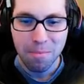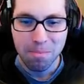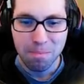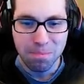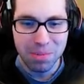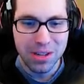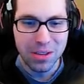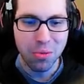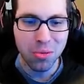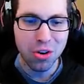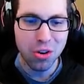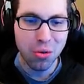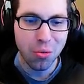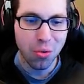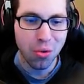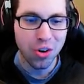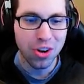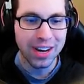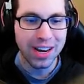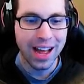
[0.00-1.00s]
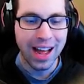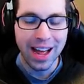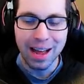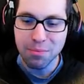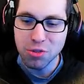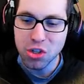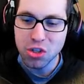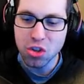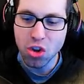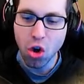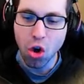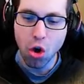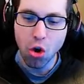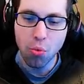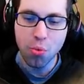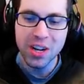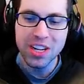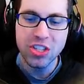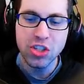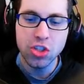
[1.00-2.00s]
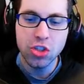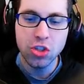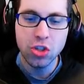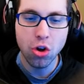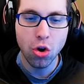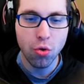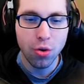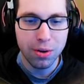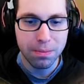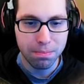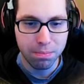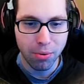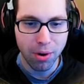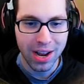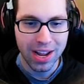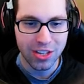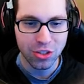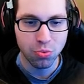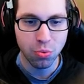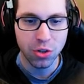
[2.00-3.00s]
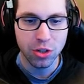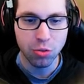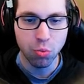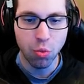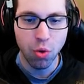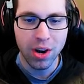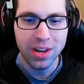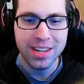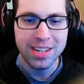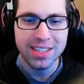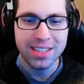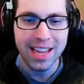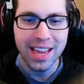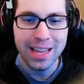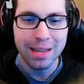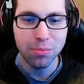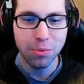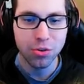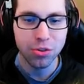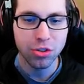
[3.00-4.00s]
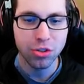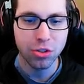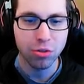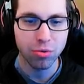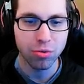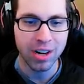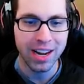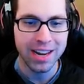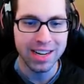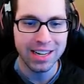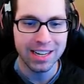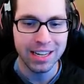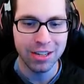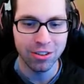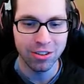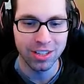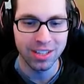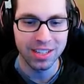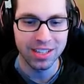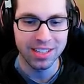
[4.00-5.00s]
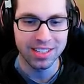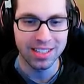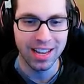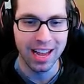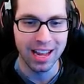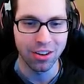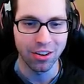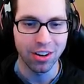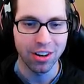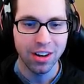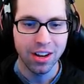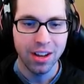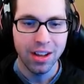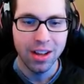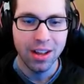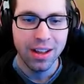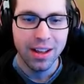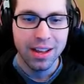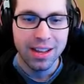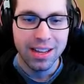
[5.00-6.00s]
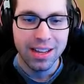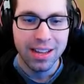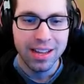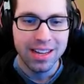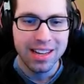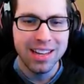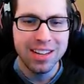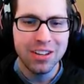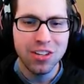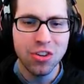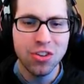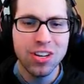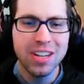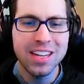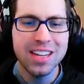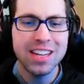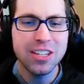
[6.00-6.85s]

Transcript: b101 i'm just always so impressed with what he's able to create here in the designer he you, he